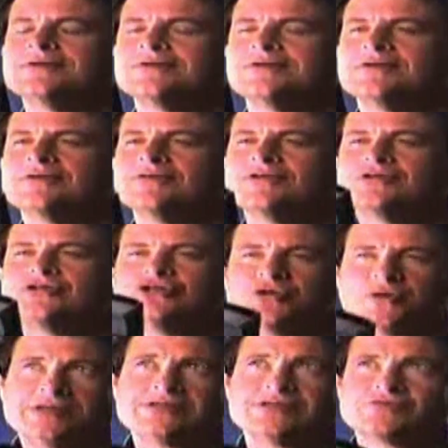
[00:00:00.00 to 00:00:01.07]
The
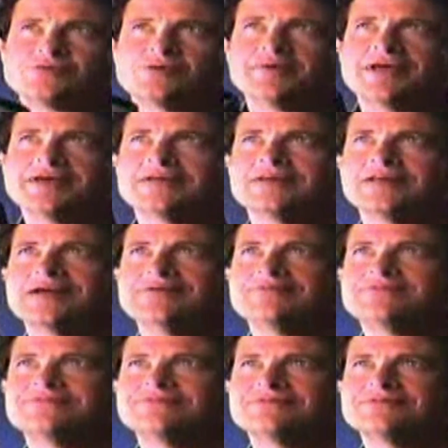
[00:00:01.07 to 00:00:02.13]
choices we make in life
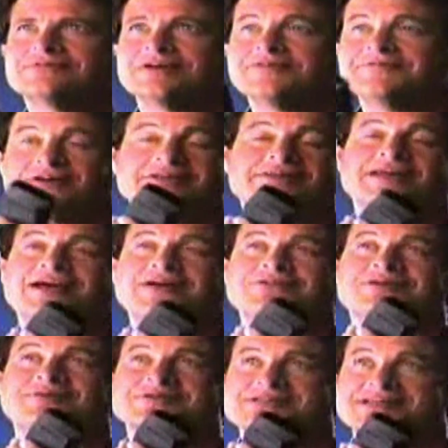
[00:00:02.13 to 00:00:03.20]
affect the
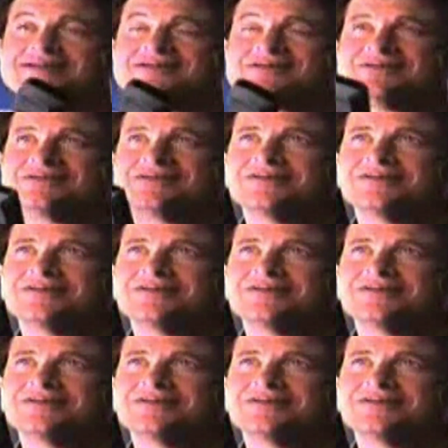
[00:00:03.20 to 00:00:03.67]
outcome, is that it?